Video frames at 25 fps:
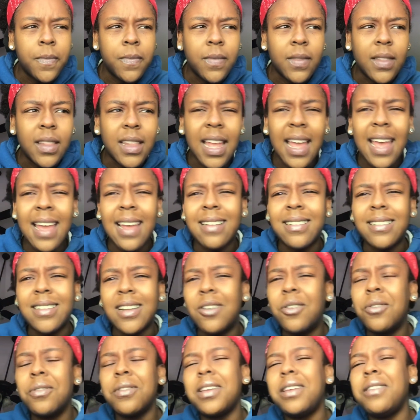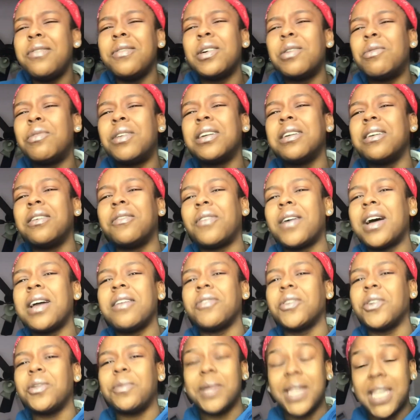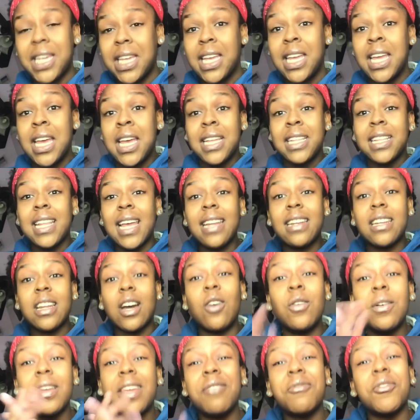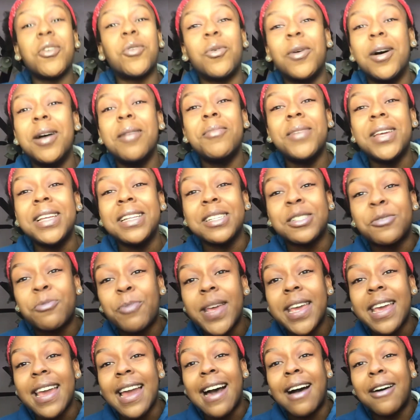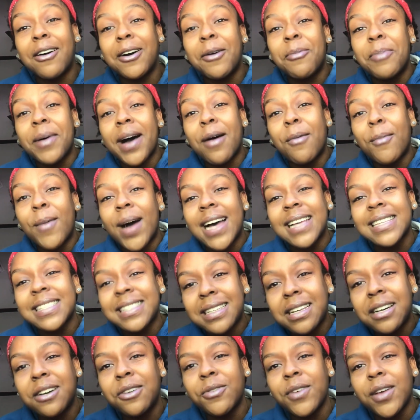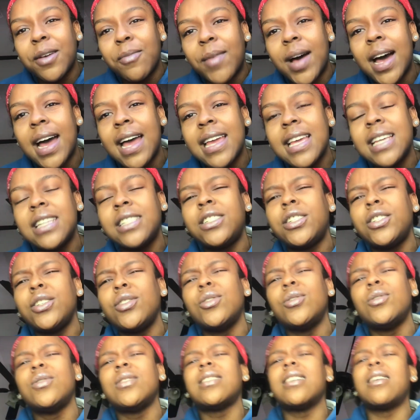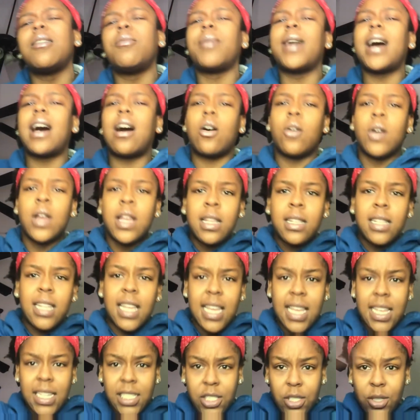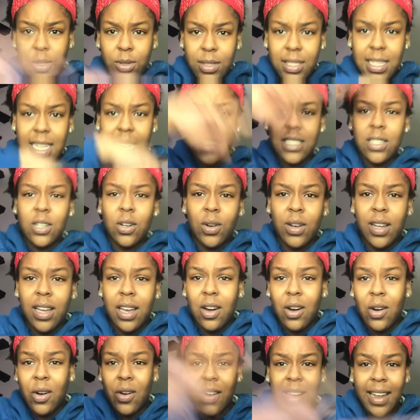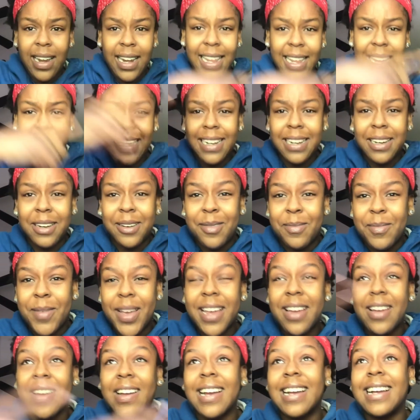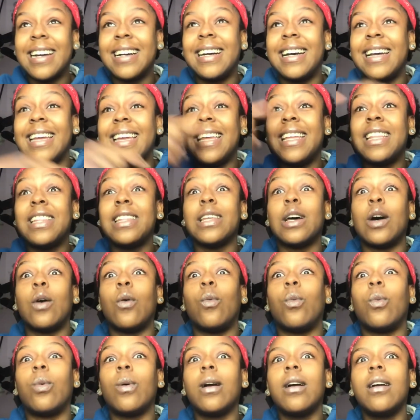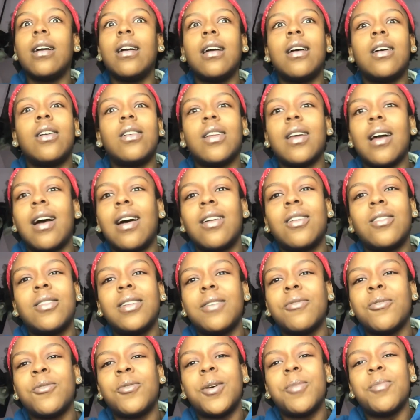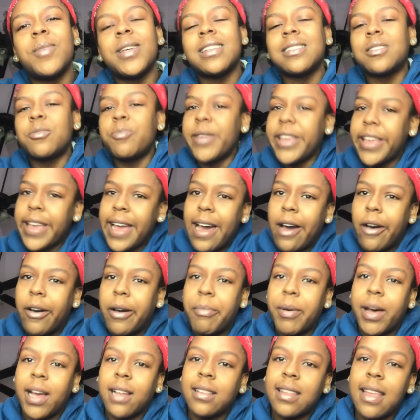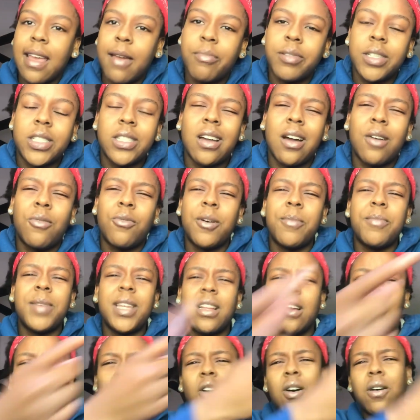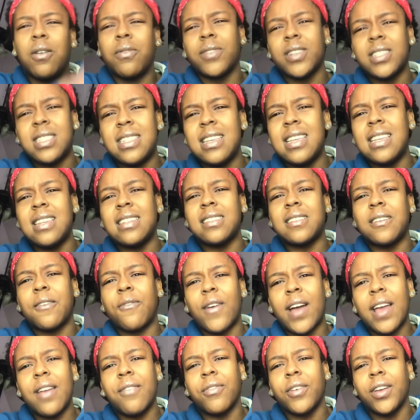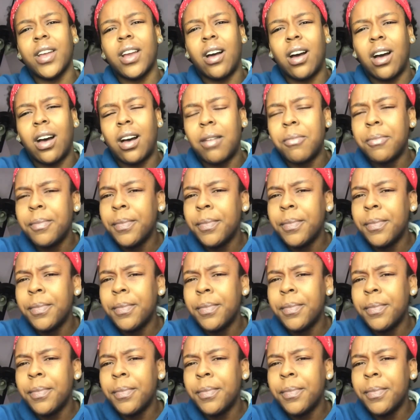that don't even want to fight for me, that don't even want me to speak out about myself and my issues, about the issues that's going on in America, in the world. Y'all don't even want me to speak out about that, but y'all want me to go overseas to fight for y'all.